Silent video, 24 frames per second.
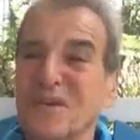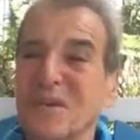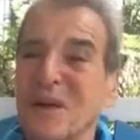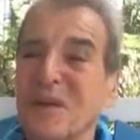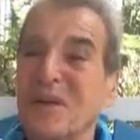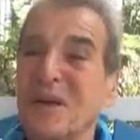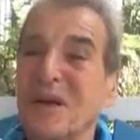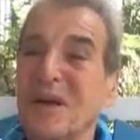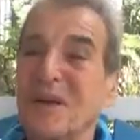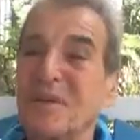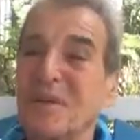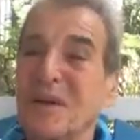
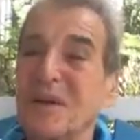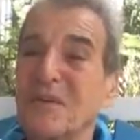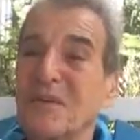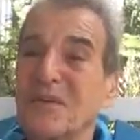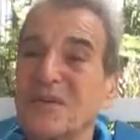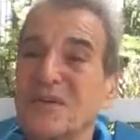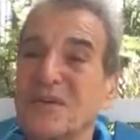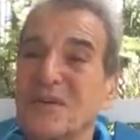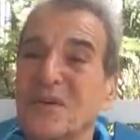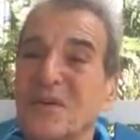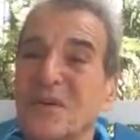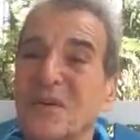Remember him? He
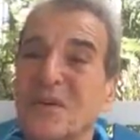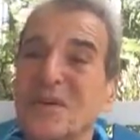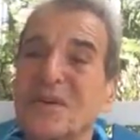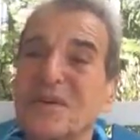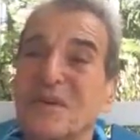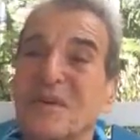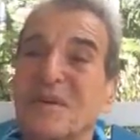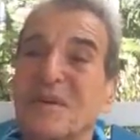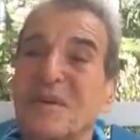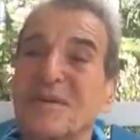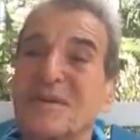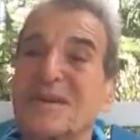was the
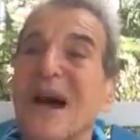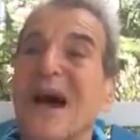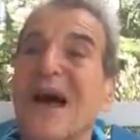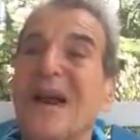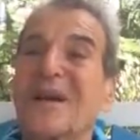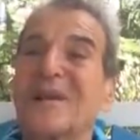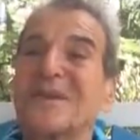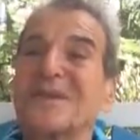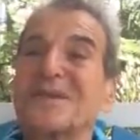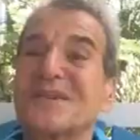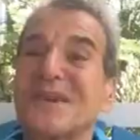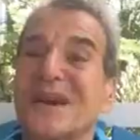original
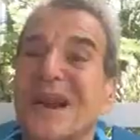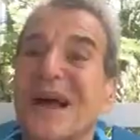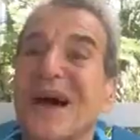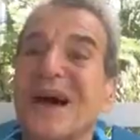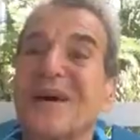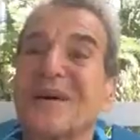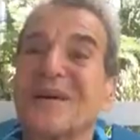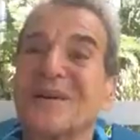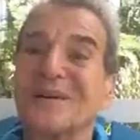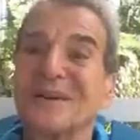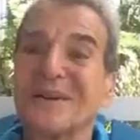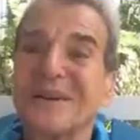McDonald's
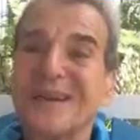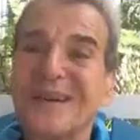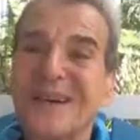clown.